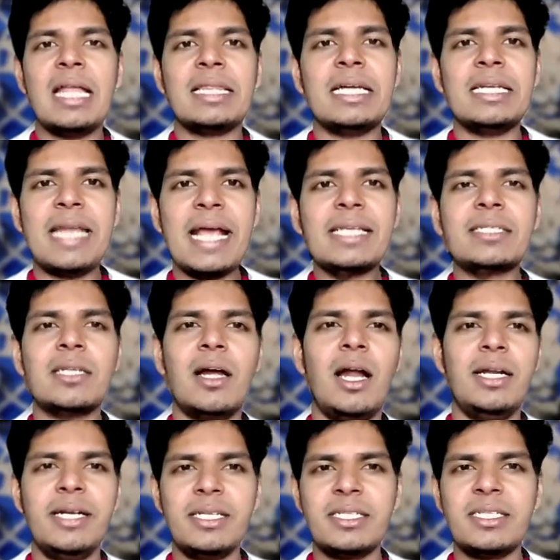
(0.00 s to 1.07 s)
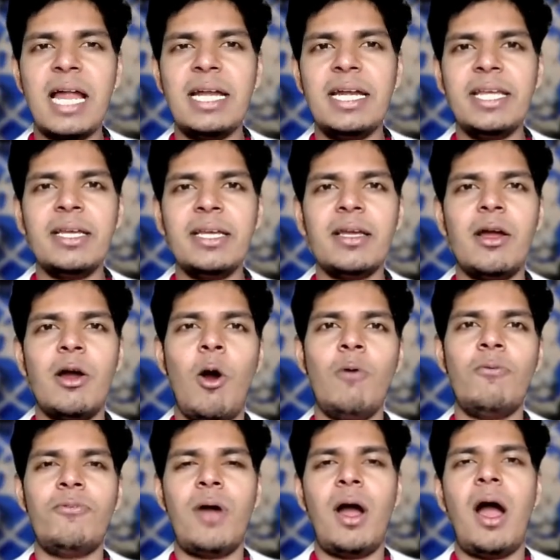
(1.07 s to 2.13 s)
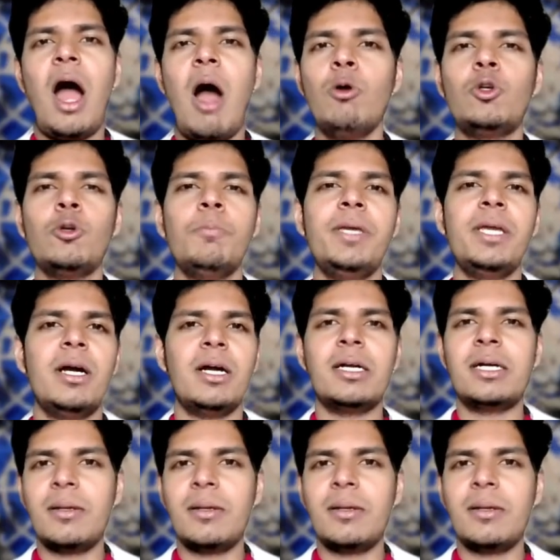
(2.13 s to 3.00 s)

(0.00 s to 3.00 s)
The next understanding of how to be a